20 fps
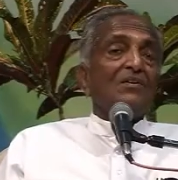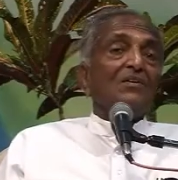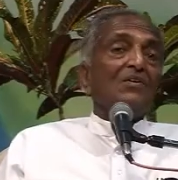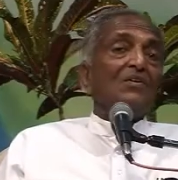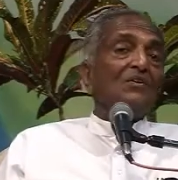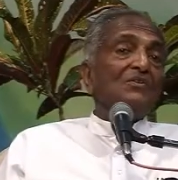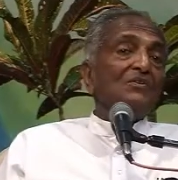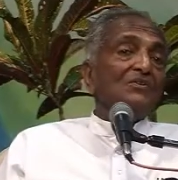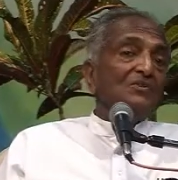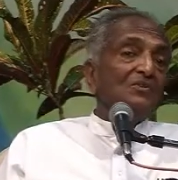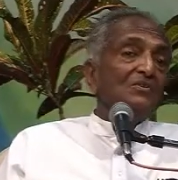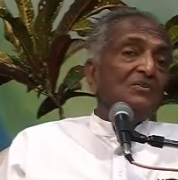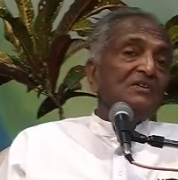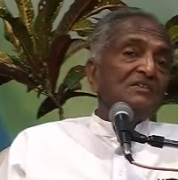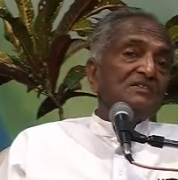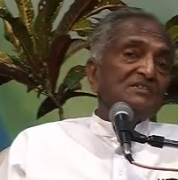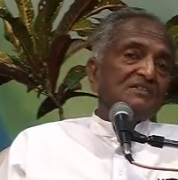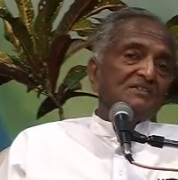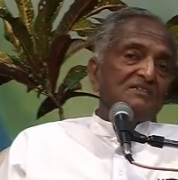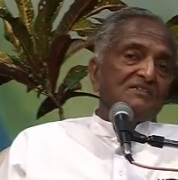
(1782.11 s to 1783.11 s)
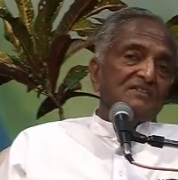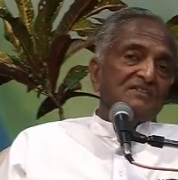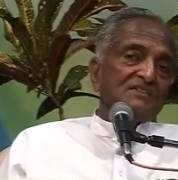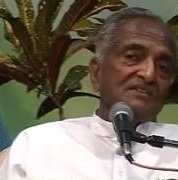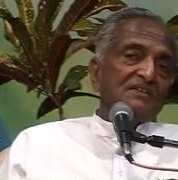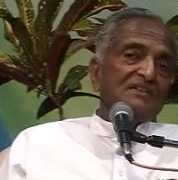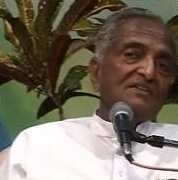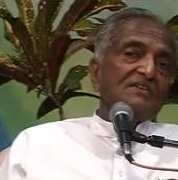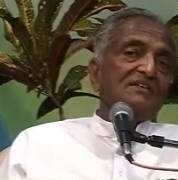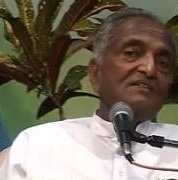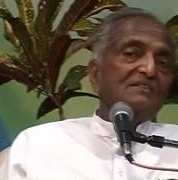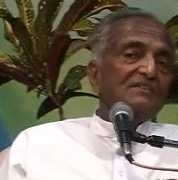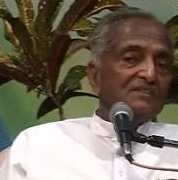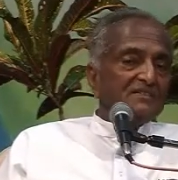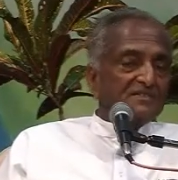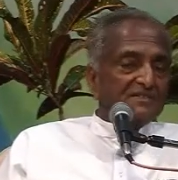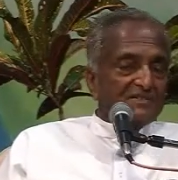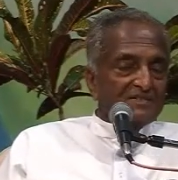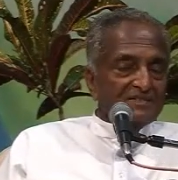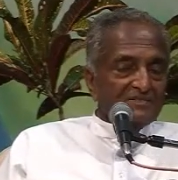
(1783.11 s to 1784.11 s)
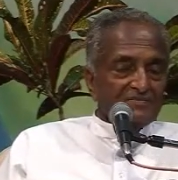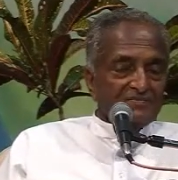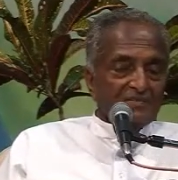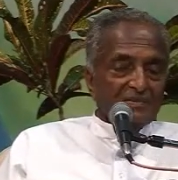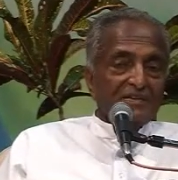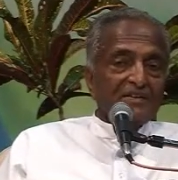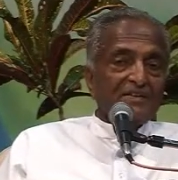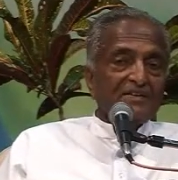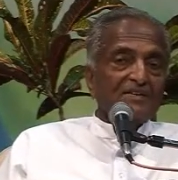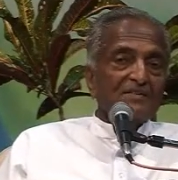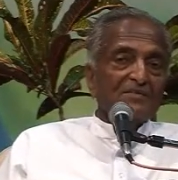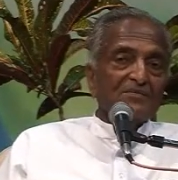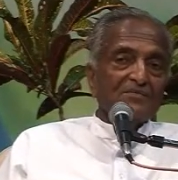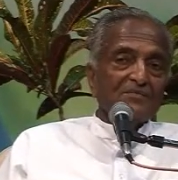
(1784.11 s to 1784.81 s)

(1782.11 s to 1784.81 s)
on donations and others' money.